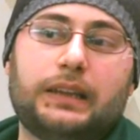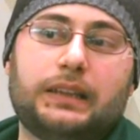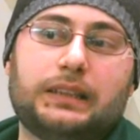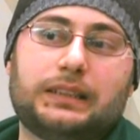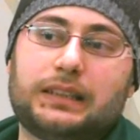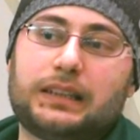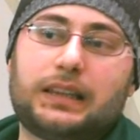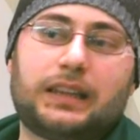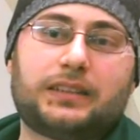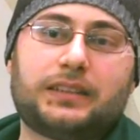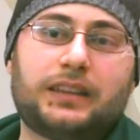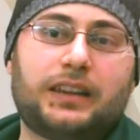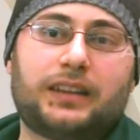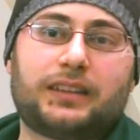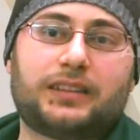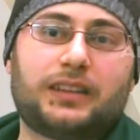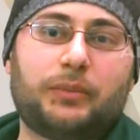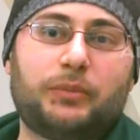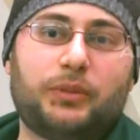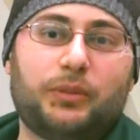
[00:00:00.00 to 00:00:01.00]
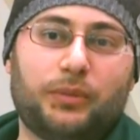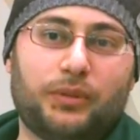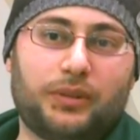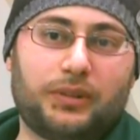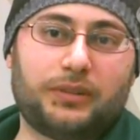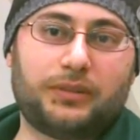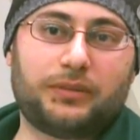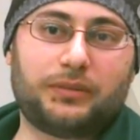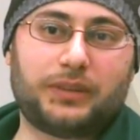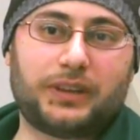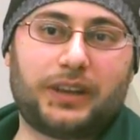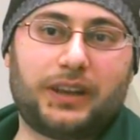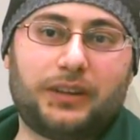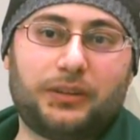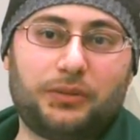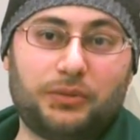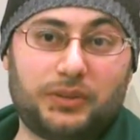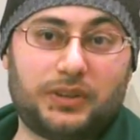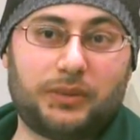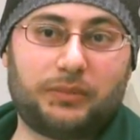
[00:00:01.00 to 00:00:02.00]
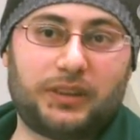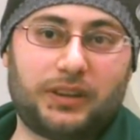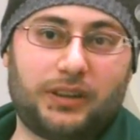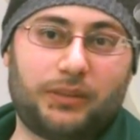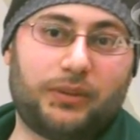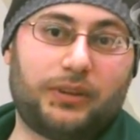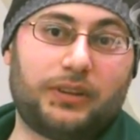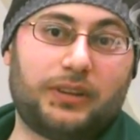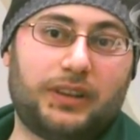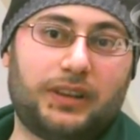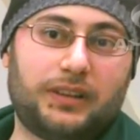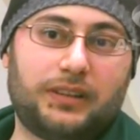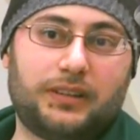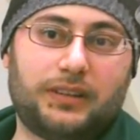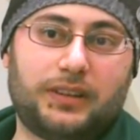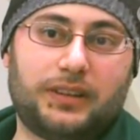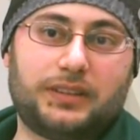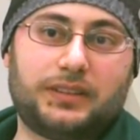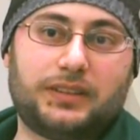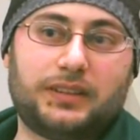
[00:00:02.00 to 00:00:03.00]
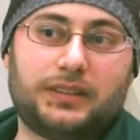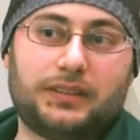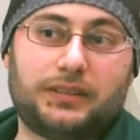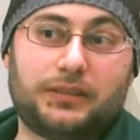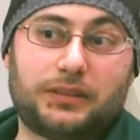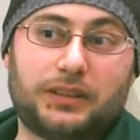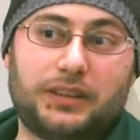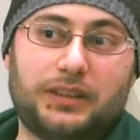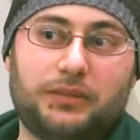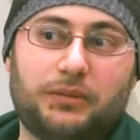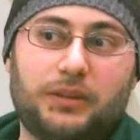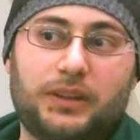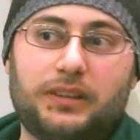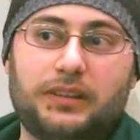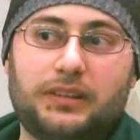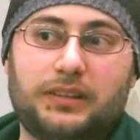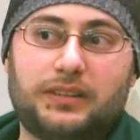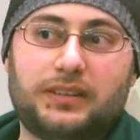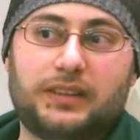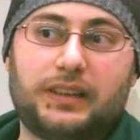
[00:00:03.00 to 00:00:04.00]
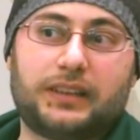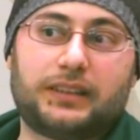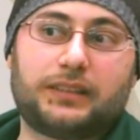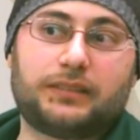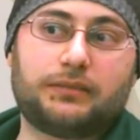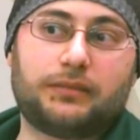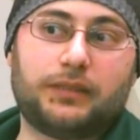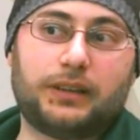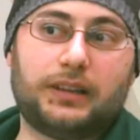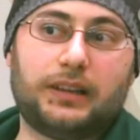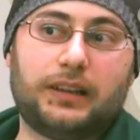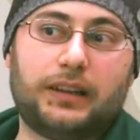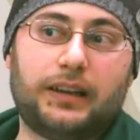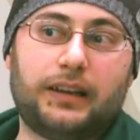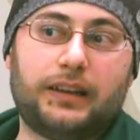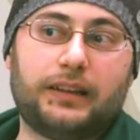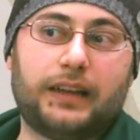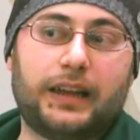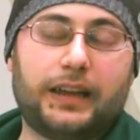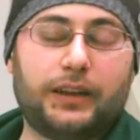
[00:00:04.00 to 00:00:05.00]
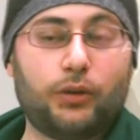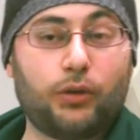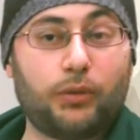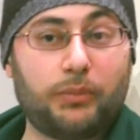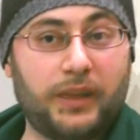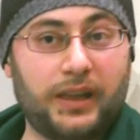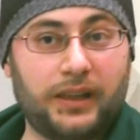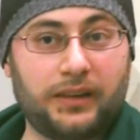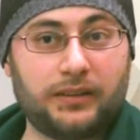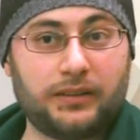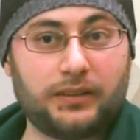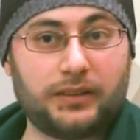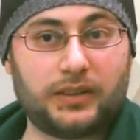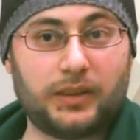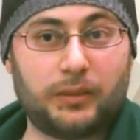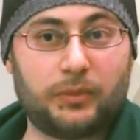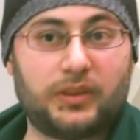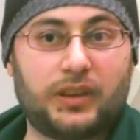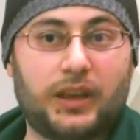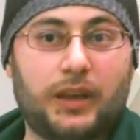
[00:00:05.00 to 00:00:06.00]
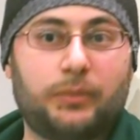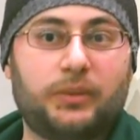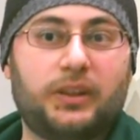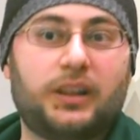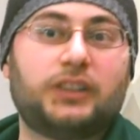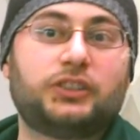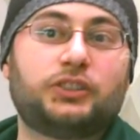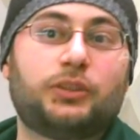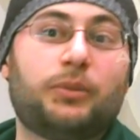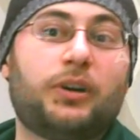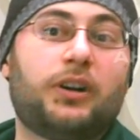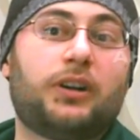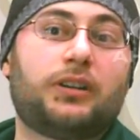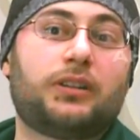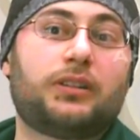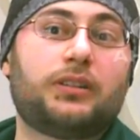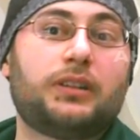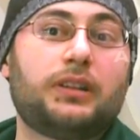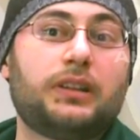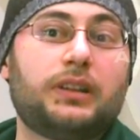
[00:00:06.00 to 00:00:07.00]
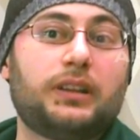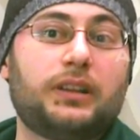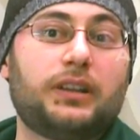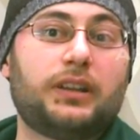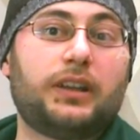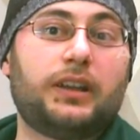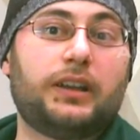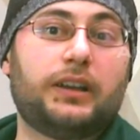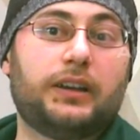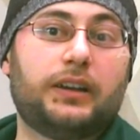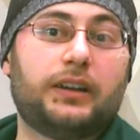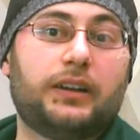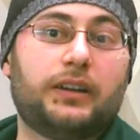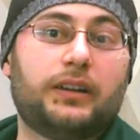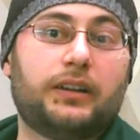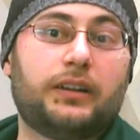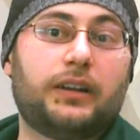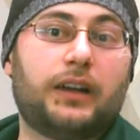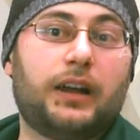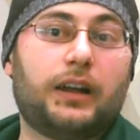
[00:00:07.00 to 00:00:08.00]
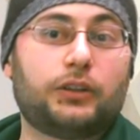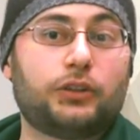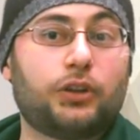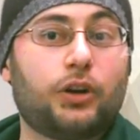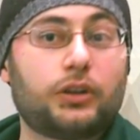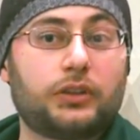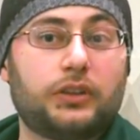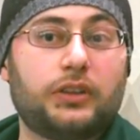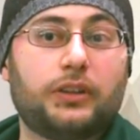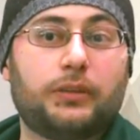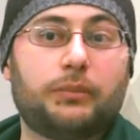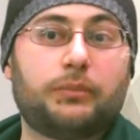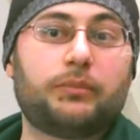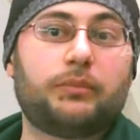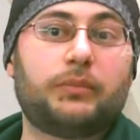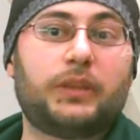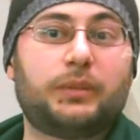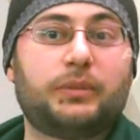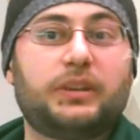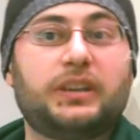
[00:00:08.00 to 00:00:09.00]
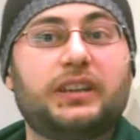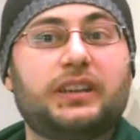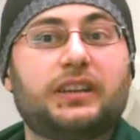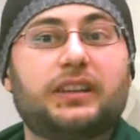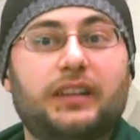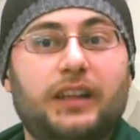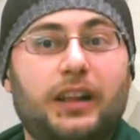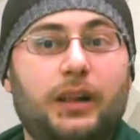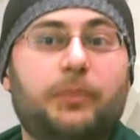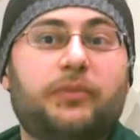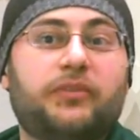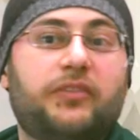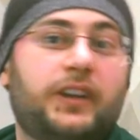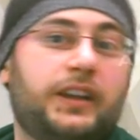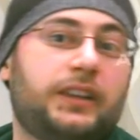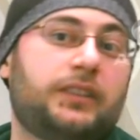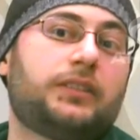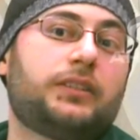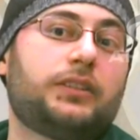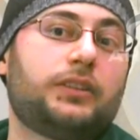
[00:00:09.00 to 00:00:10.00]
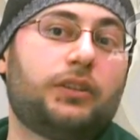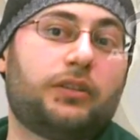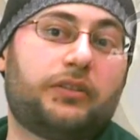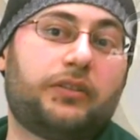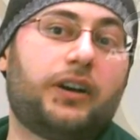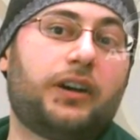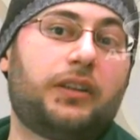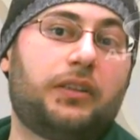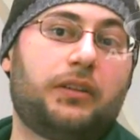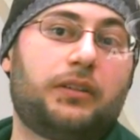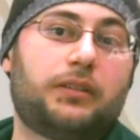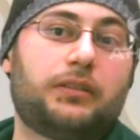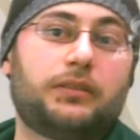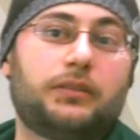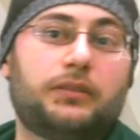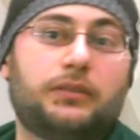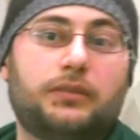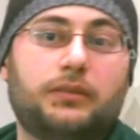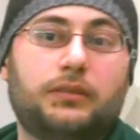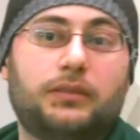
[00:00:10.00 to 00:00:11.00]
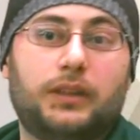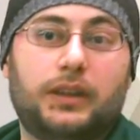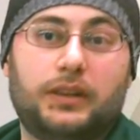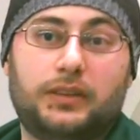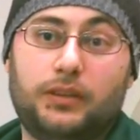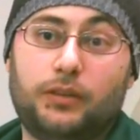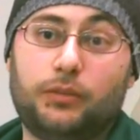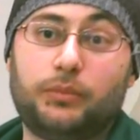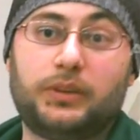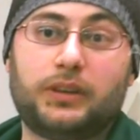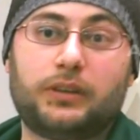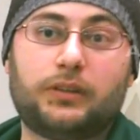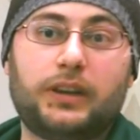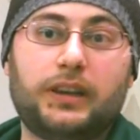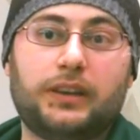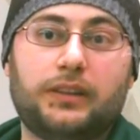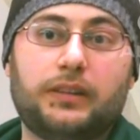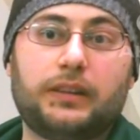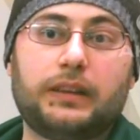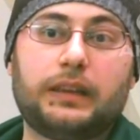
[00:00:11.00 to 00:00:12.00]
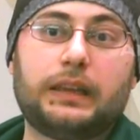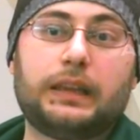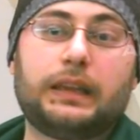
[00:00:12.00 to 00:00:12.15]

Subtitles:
He said, that's not acceptable. We got to do something about that. I said, okay, what? He's like, well, I know a man. His name is Abd al-Jabbar. I'll talk to him. Maybe he can help find your father. I said, it would be great.